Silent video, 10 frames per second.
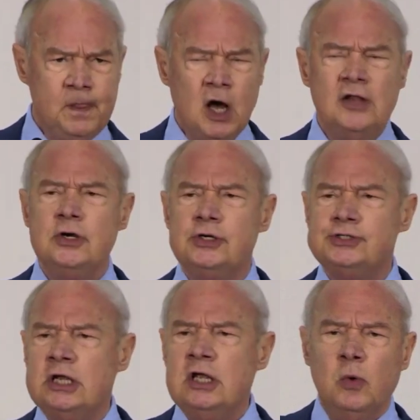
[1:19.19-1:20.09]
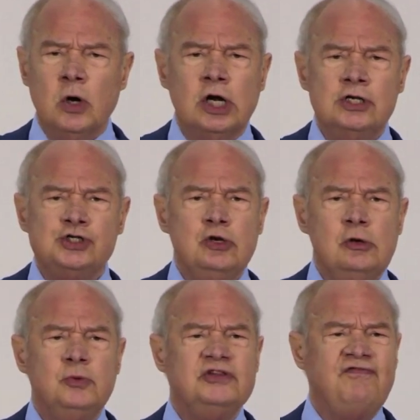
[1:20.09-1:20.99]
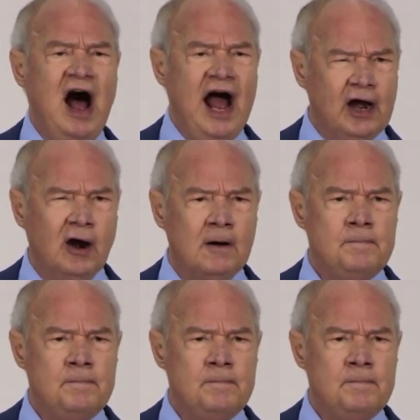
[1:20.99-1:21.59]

Others were consumed with fire.